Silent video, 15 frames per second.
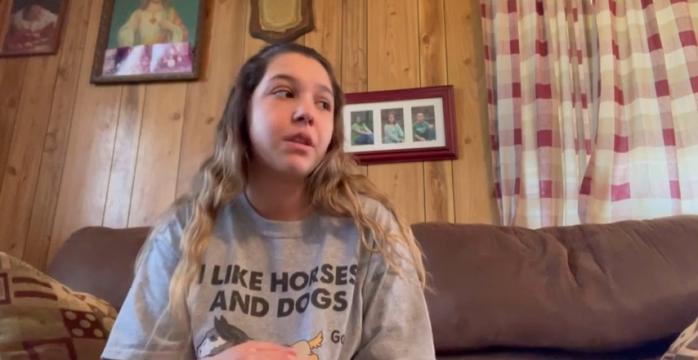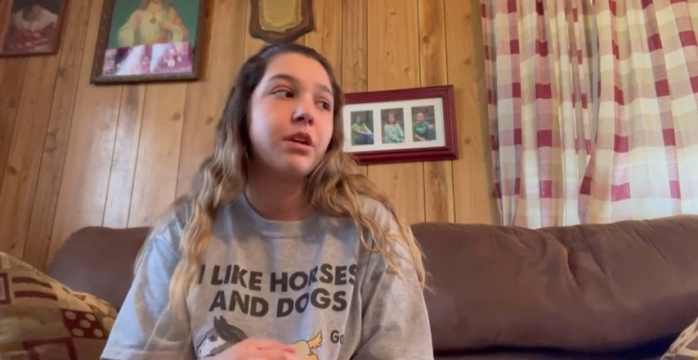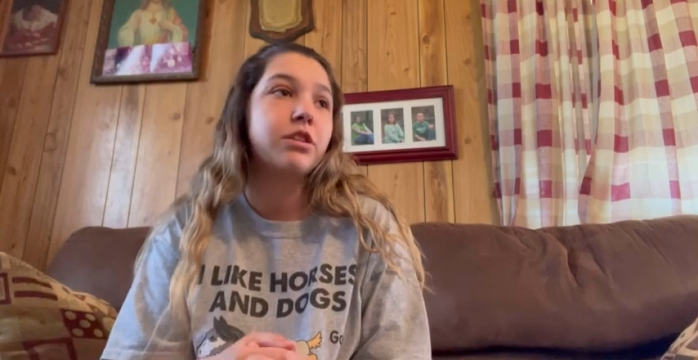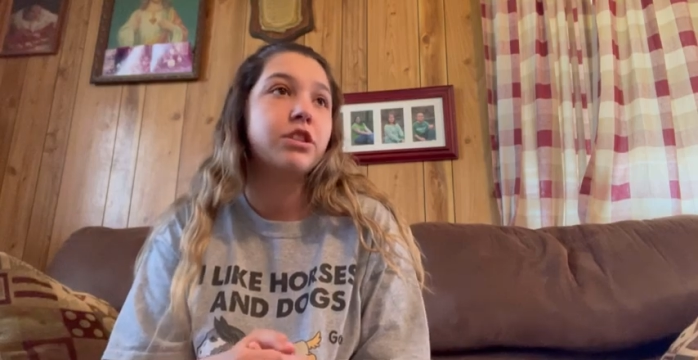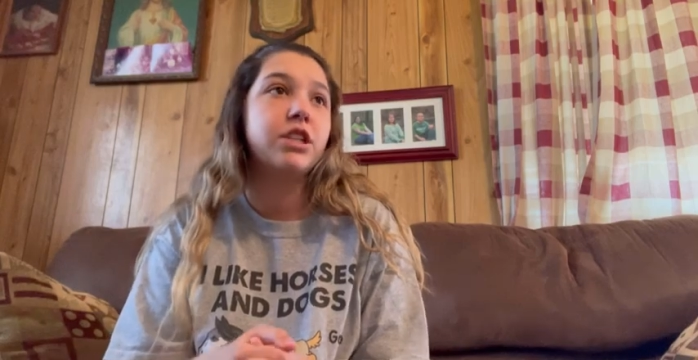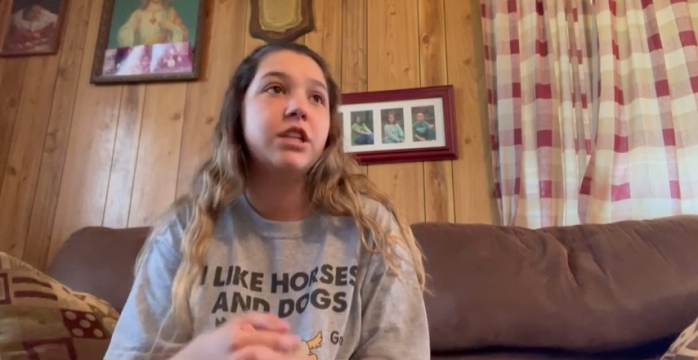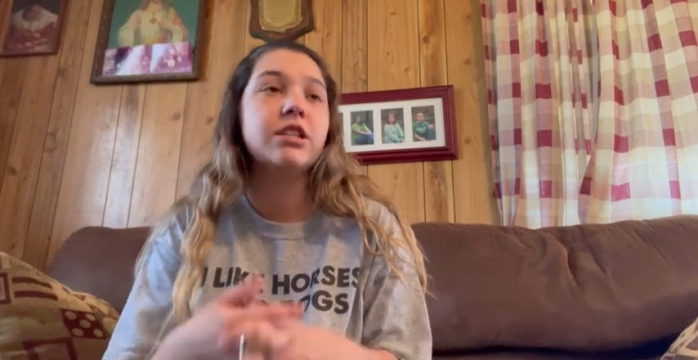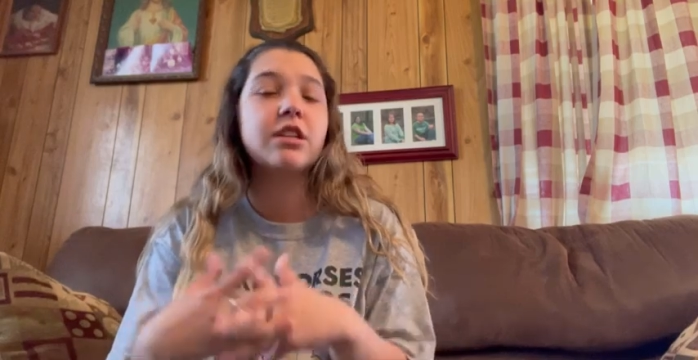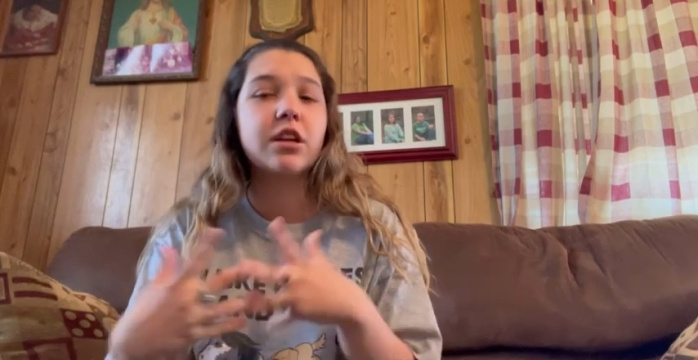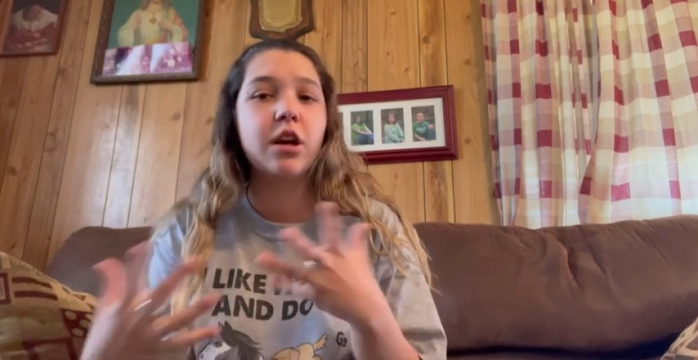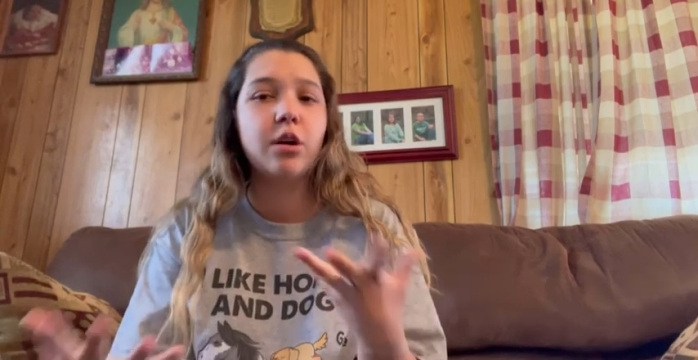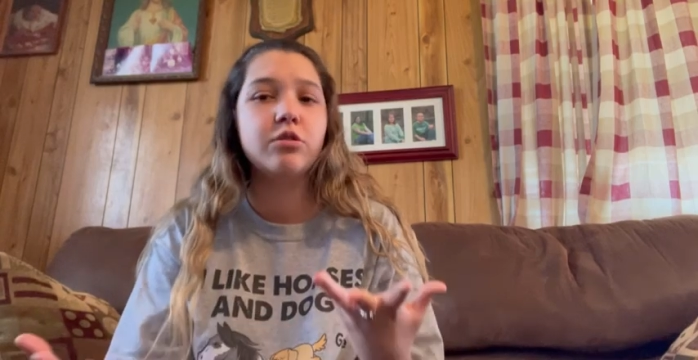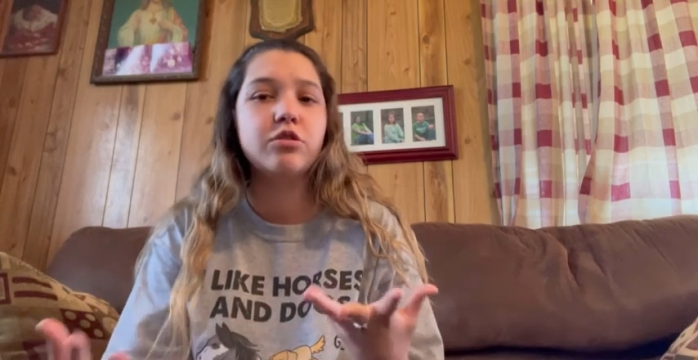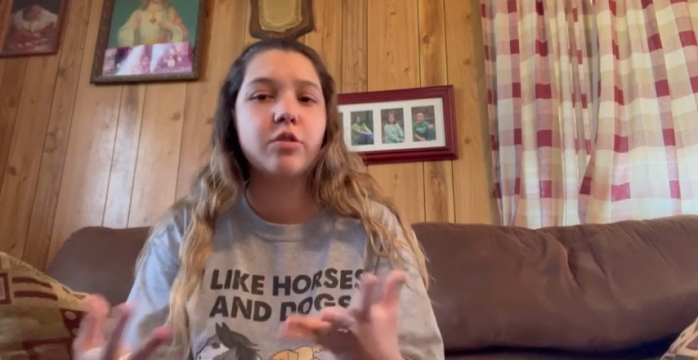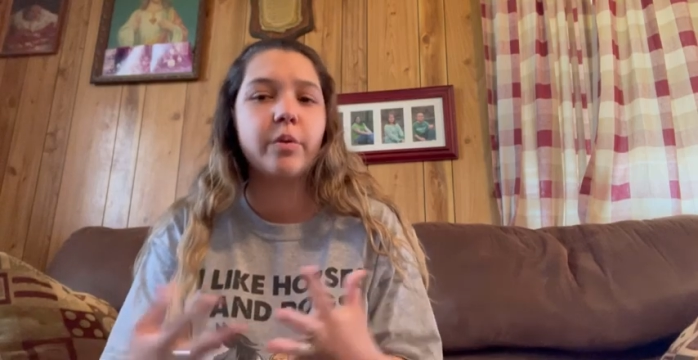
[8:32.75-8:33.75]
She is on
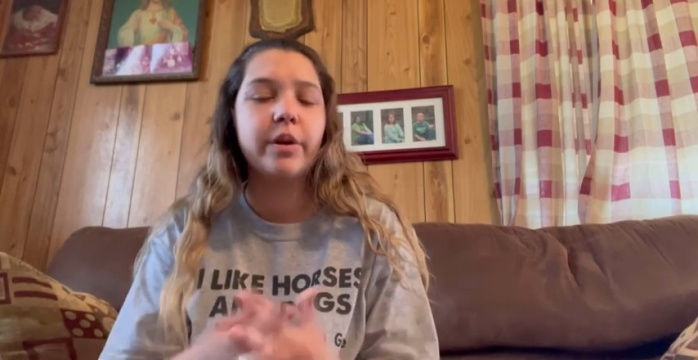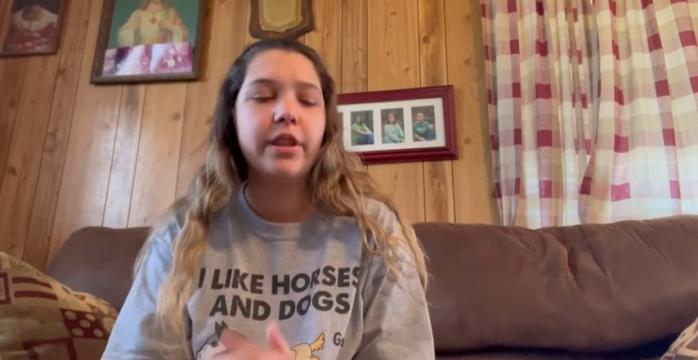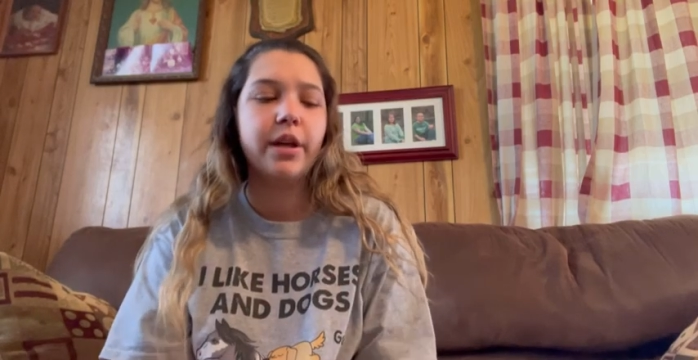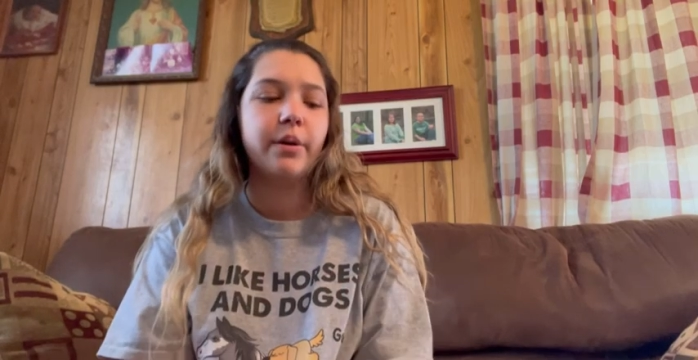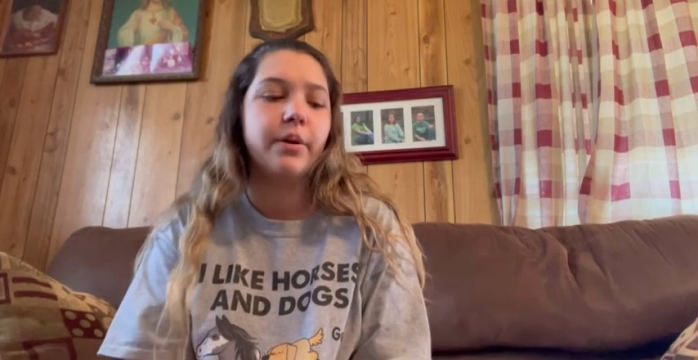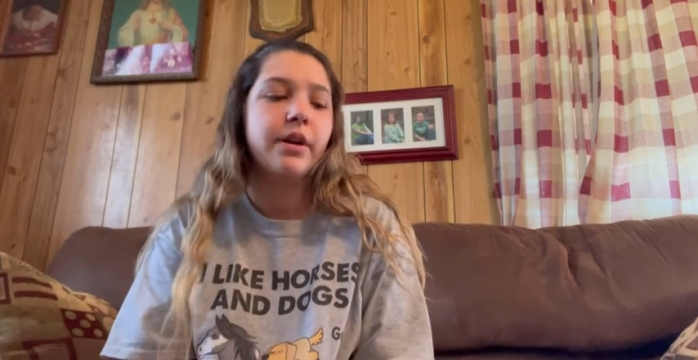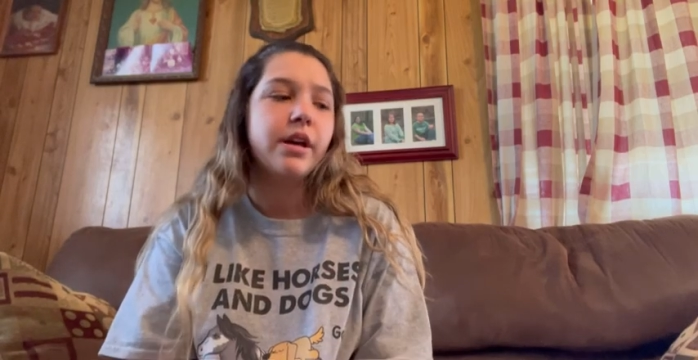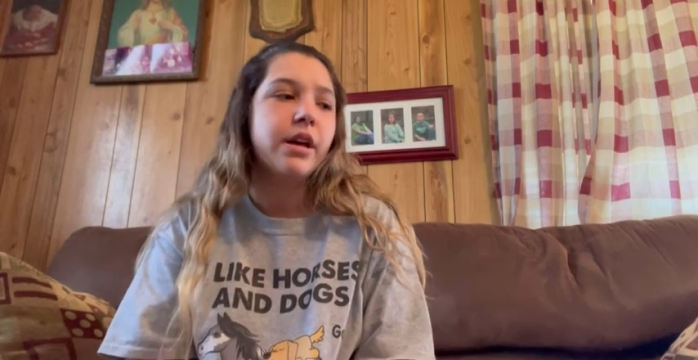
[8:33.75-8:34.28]
Cosequin though,